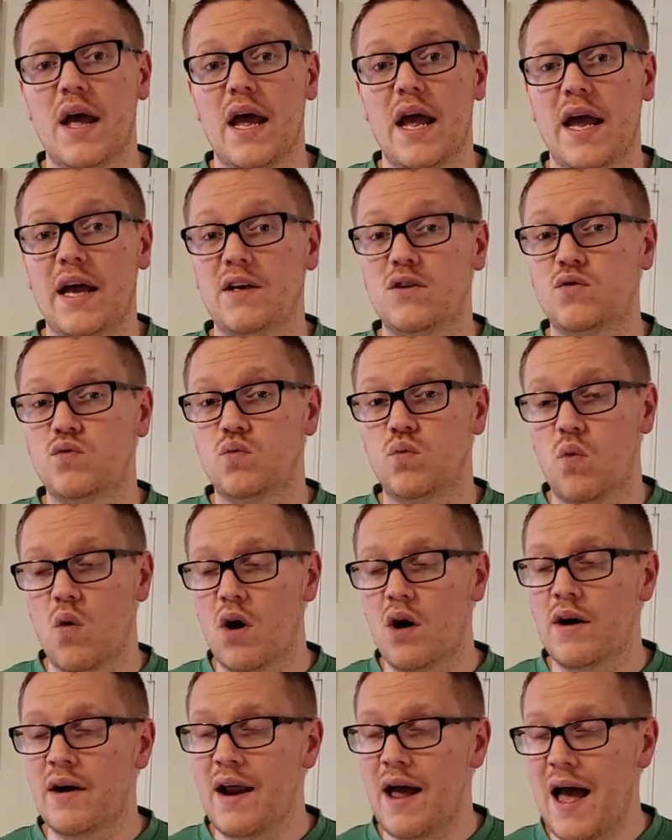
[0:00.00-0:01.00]
is
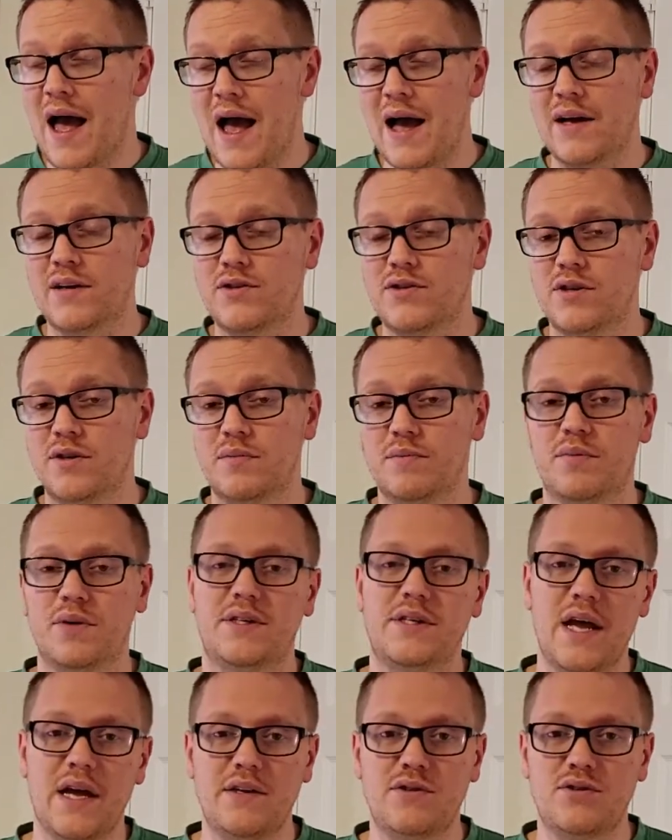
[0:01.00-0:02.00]
one action
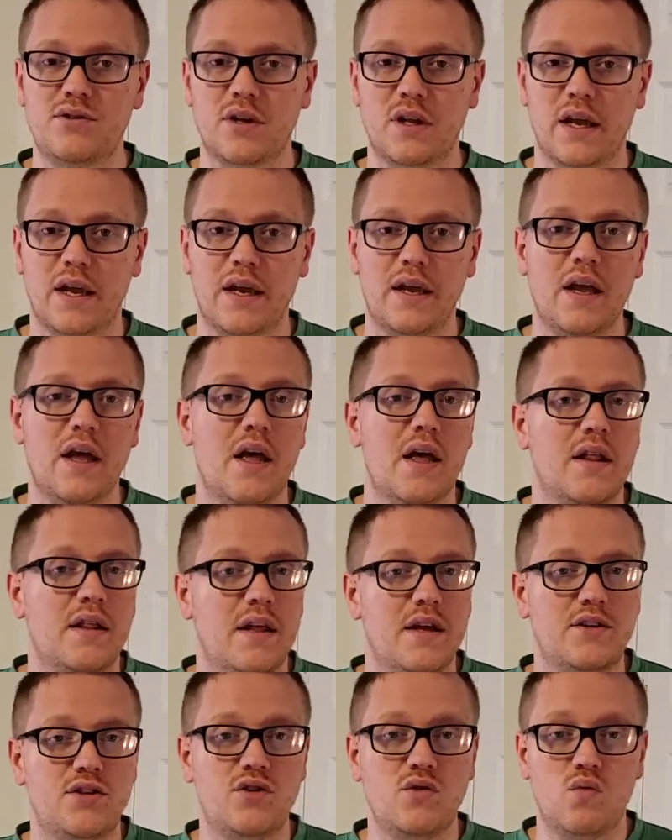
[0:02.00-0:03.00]
potentially
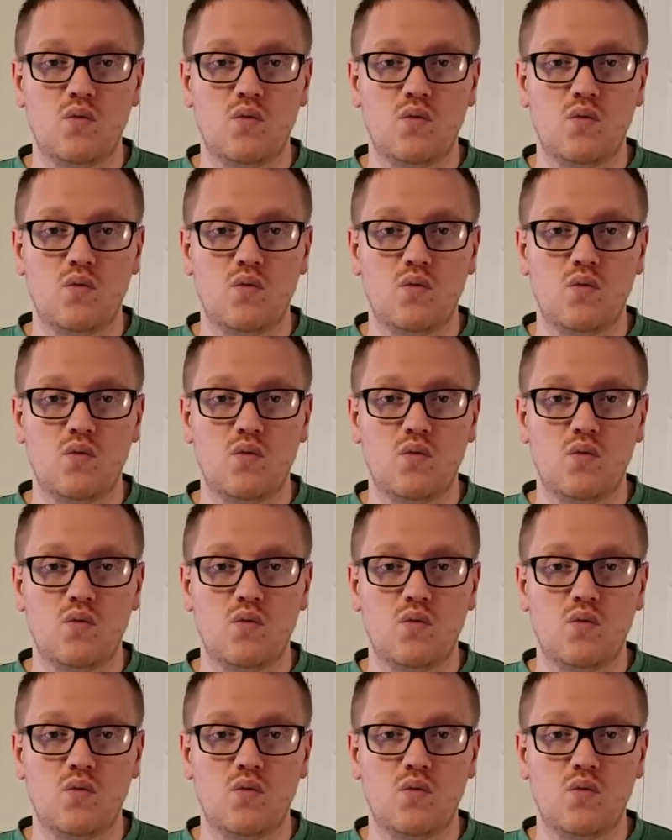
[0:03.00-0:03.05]
that you